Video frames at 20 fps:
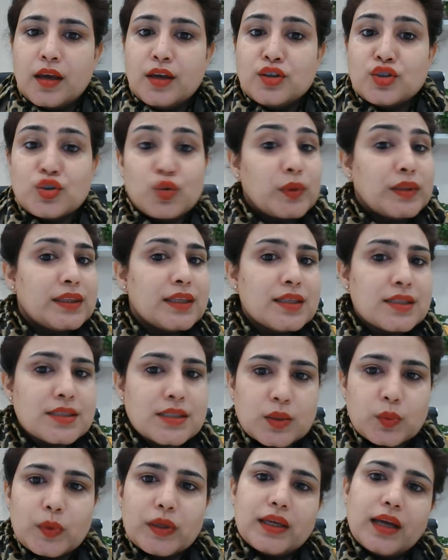So with
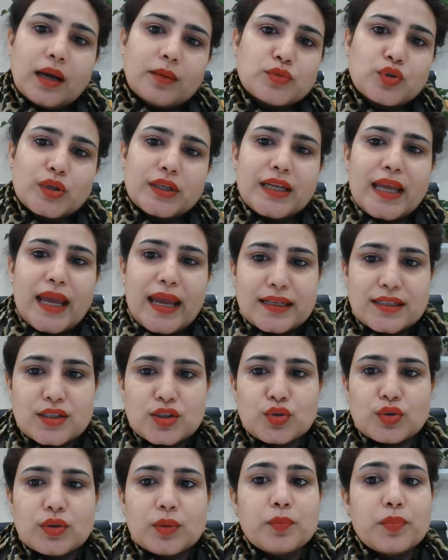this, we come to an end
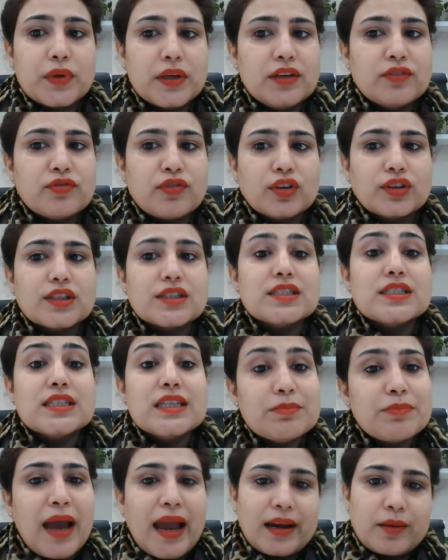to the brief on the
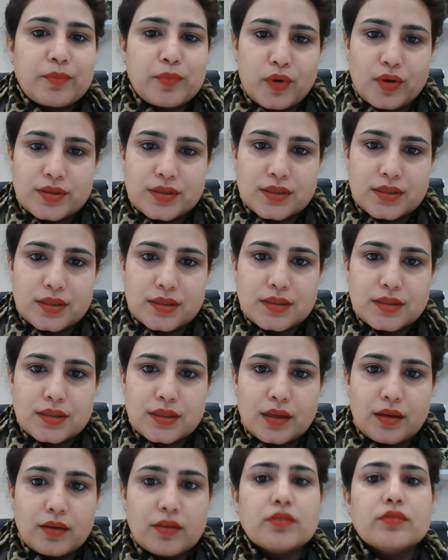DMAIC process.
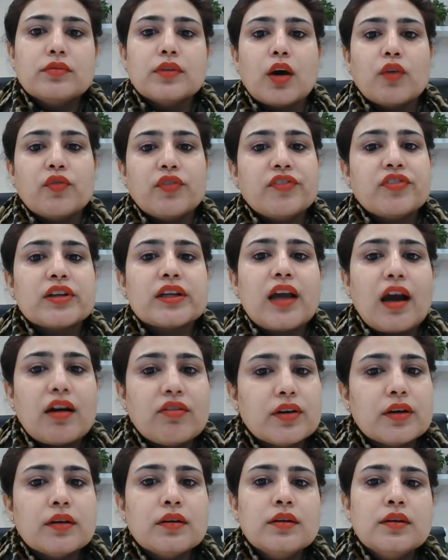Now we will
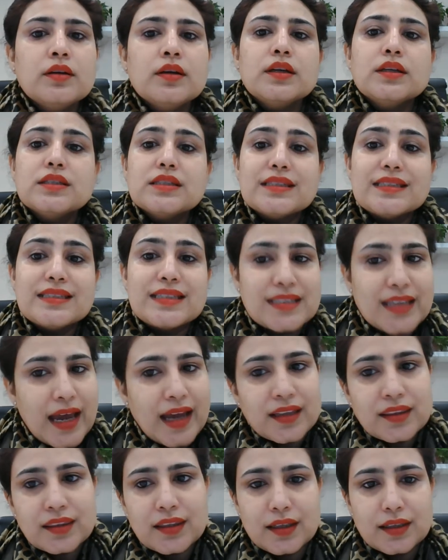cover
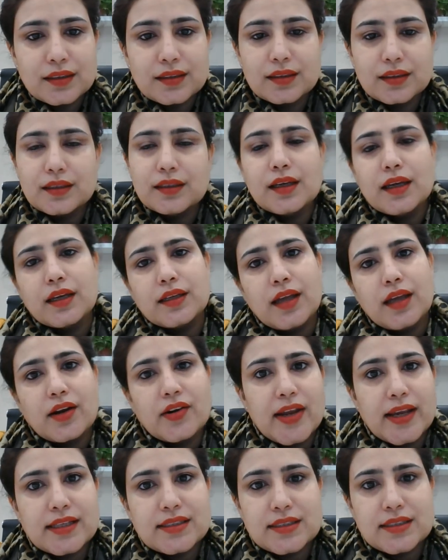design thinking in our
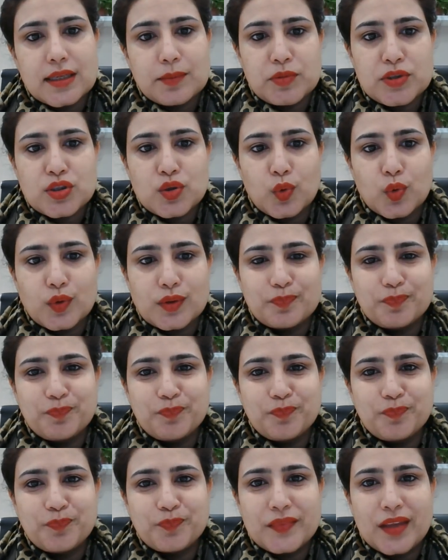next episode.
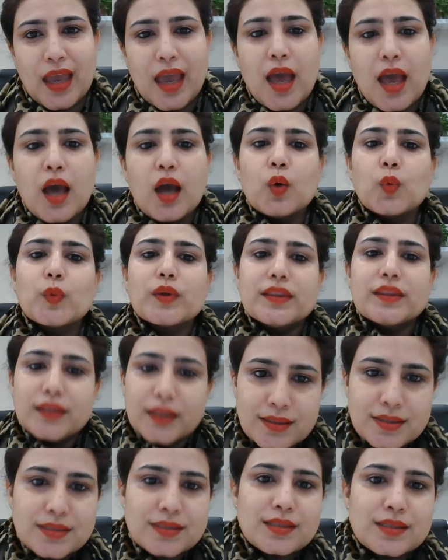With
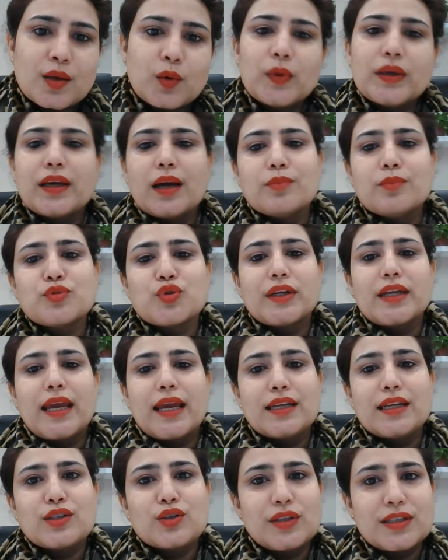this, we come to an
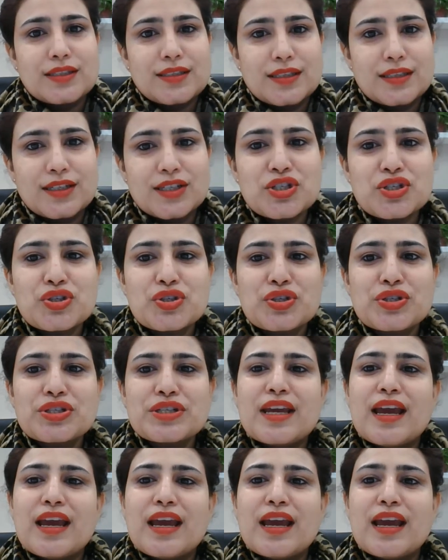end to this edition.